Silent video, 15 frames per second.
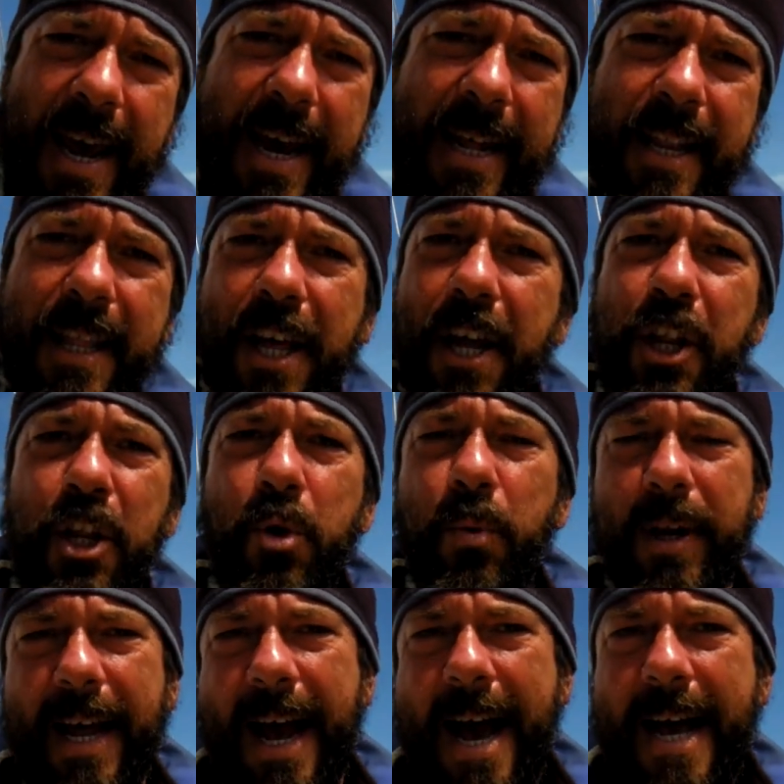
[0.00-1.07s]
And then
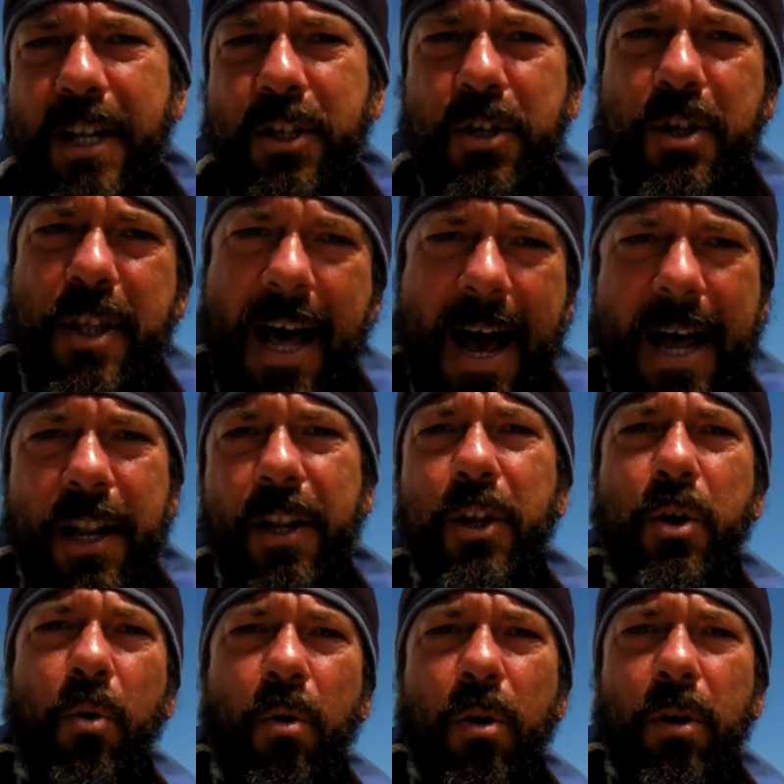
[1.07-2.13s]
you would add to that
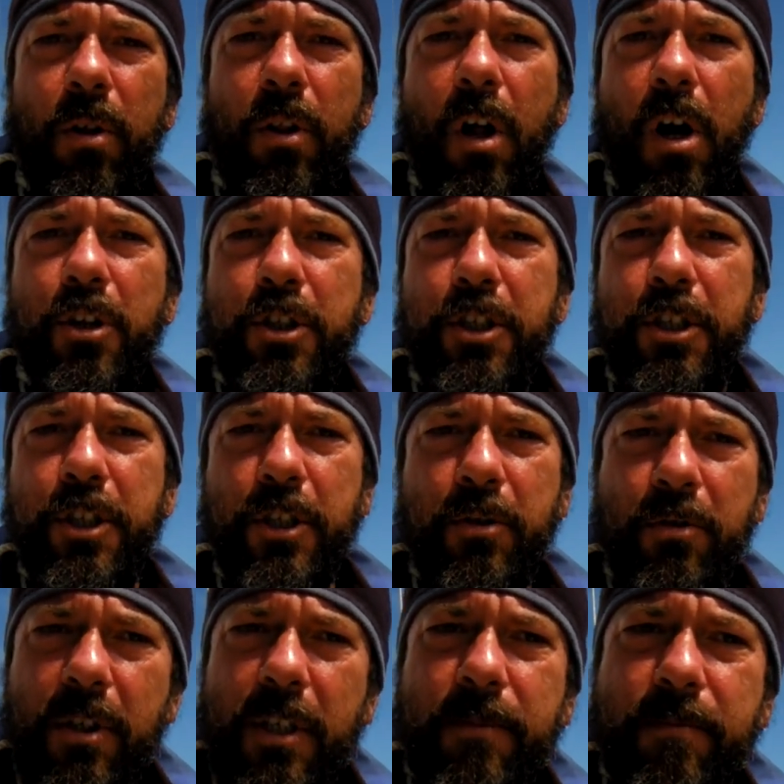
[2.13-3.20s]
your
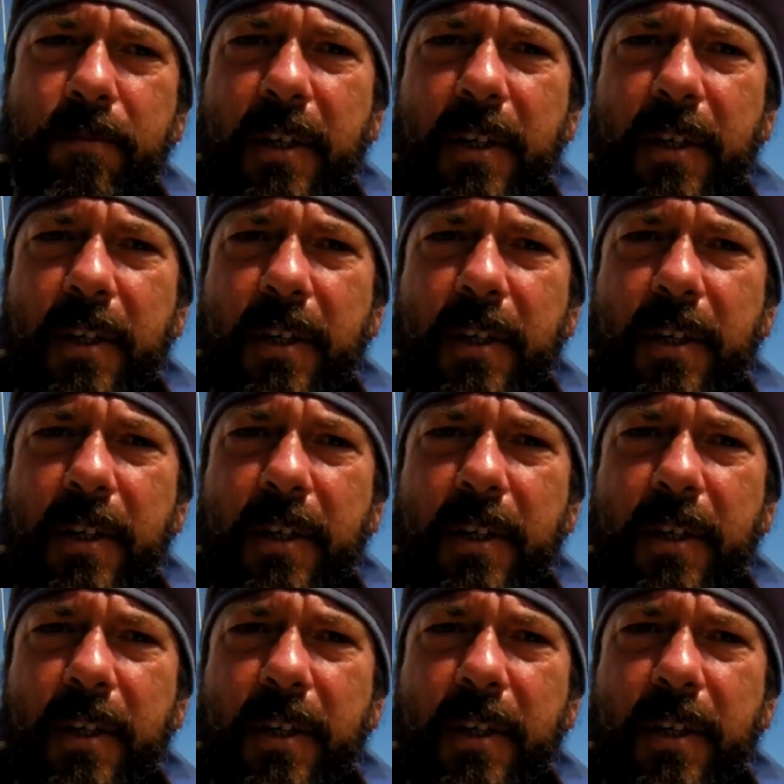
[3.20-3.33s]
longitude